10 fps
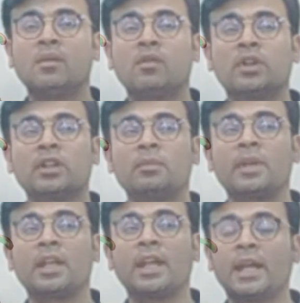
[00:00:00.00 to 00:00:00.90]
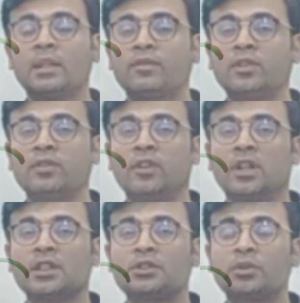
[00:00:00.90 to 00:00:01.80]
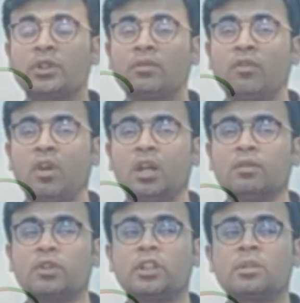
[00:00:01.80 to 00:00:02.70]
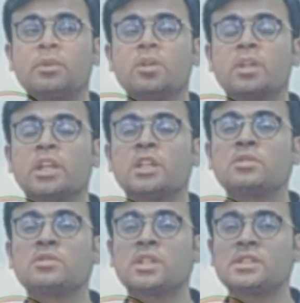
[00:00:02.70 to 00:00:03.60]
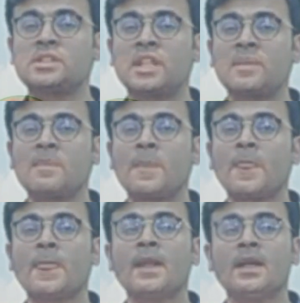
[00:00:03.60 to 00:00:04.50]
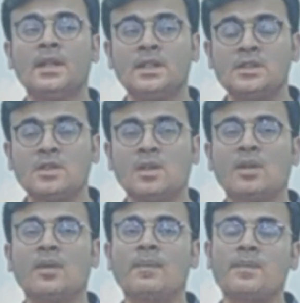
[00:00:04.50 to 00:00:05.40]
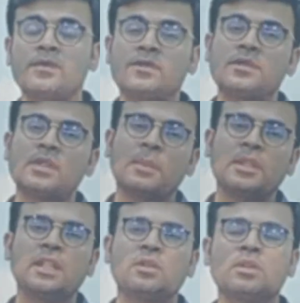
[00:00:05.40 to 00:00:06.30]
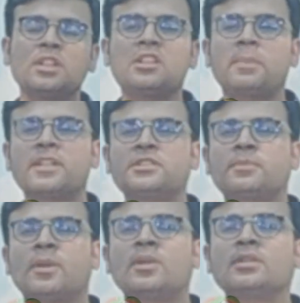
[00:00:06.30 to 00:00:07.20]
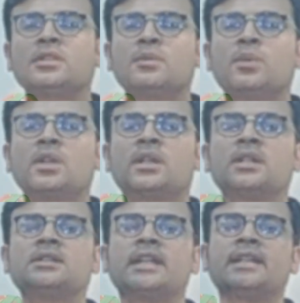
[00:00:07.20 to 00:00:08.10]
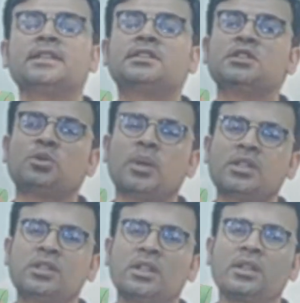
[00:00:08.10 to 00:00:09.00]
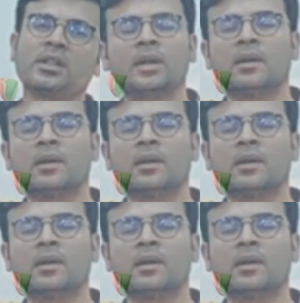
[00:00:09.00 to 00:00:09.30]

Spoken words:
Would it be helpful for us to involve? Would it be okay to trust them? So, it totally depends upon the workers and the situation.